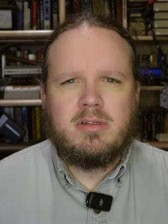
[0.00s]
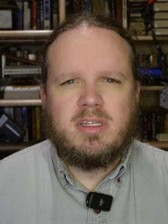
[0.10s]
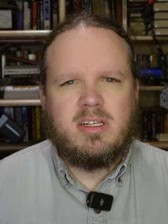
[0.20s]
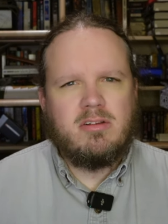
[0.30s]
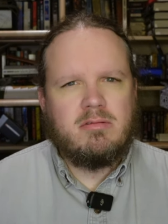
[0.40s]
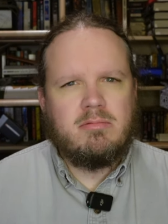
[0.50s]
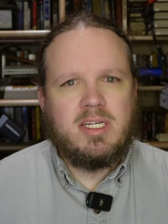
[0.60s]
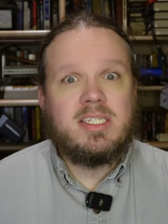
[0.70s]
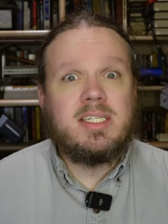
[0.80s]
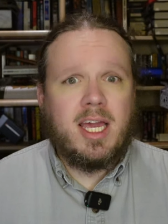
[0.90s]
Little
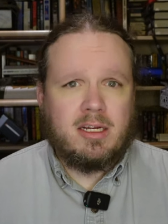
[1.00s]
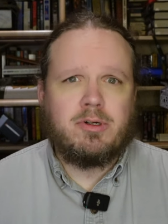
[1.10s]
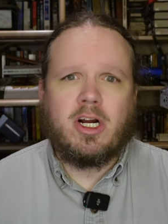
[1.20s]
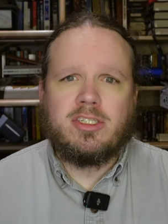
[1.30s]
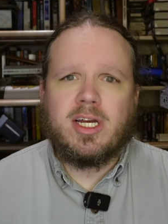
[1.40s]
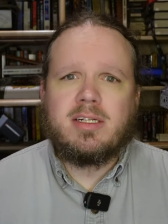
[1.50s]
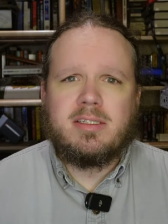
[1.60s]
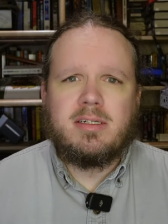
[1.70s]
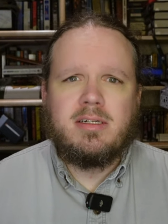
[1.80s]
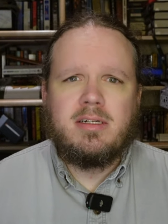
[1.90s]
snack
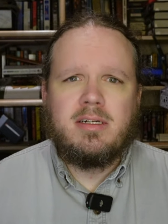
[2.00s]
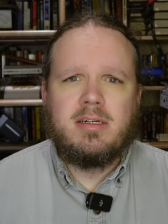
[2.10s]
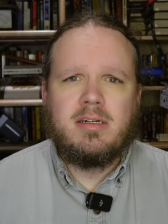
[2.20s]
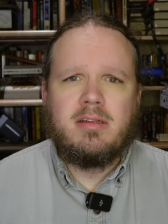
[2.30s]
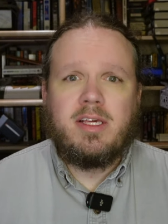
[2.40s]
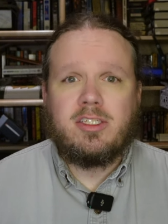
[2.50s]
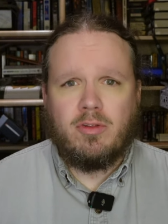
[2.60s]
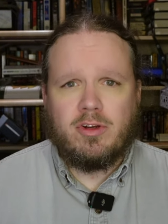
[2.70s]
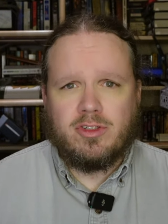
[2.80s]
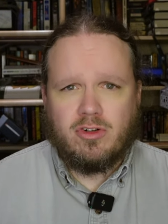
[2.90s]
projects. These
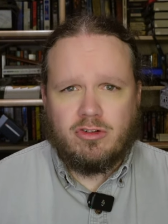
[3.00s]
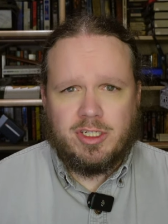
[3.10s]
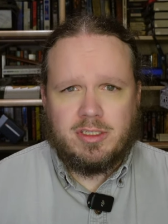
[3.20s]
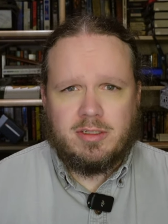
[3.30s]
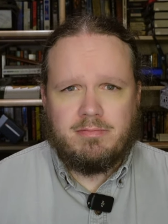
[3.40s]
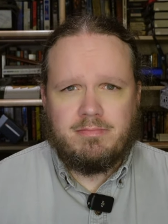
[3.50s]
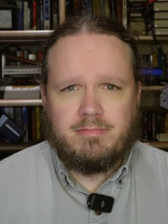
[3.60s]
are their stories.